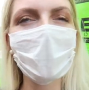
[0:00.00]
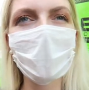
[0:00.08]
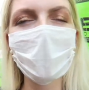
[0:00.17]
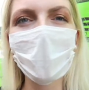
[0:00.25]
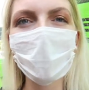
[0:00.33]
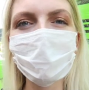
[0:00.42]
I
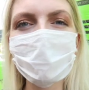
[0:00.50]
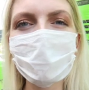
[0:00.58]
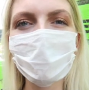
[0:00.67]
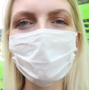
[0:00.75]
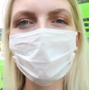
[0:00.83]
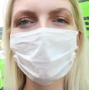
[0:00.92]
came
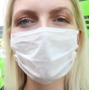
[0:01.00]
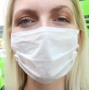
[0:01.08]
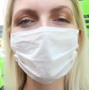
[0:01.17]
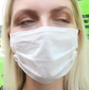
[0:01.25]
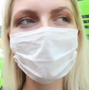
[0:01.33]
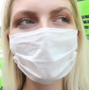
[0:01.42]
to
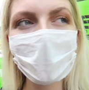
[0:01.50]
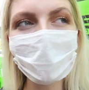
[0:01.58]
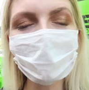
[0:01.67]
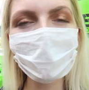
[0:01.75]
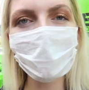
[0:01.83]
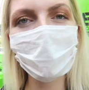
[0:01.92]
the
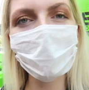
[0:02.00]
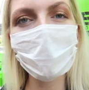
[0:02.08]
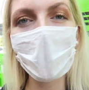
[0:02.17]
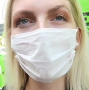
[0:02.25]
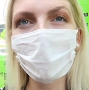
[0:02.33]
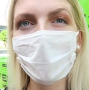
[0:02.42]
center of
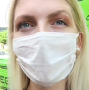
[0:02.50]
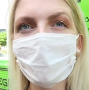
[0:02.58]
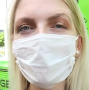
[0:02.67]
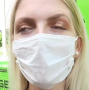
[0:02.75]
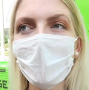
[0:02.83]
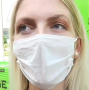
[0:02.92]

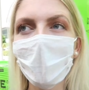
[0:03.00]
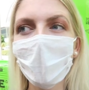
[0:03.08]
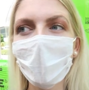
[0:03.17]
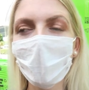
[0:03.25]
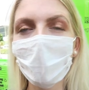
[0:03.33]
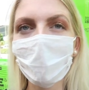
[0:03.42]
Marmaris.
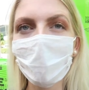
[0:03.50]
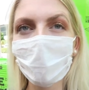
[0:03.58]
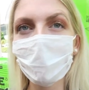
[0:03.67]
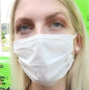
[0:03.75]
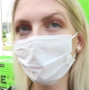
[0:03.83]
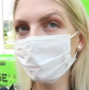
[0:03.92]

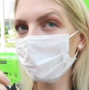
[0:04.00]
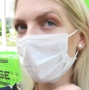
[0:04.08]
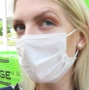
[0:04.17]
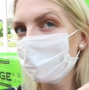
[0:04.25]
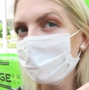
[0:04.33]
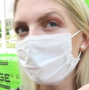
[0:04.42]
I'm going to the
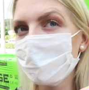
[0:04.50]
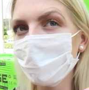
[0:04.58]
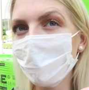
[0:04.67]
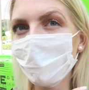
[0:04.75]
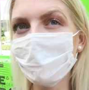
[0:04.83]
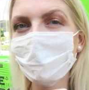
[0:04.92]

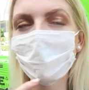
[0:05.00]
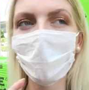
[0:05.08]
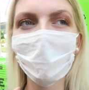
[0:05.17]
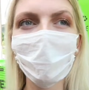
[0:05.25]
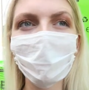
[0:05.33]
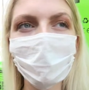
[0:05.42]
hairdresser later,
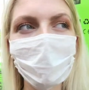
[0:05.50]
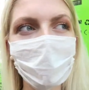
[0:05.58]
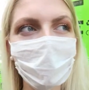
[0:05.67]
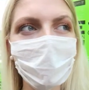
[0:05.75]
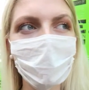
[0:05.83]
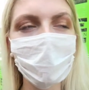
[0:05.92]
and now we
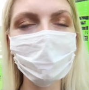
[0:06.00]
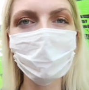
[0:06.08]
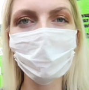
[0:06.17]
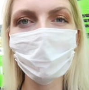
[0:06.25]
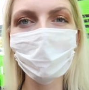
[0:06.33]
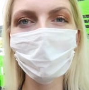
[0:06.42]
are going to
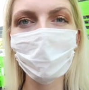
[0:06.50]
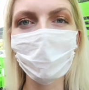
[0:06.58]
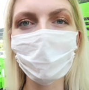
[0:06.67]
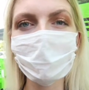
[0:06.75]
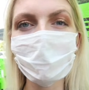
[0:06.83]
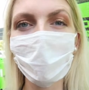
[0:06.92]
look
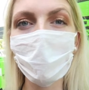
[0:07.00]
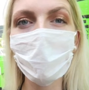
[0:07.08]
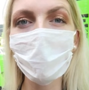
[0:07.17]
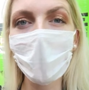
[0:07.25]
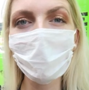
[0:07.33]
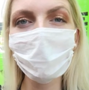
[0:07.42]
for some
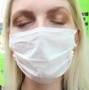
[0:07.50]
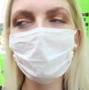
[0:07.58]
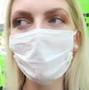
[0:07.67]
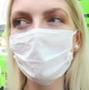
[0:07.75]
paint.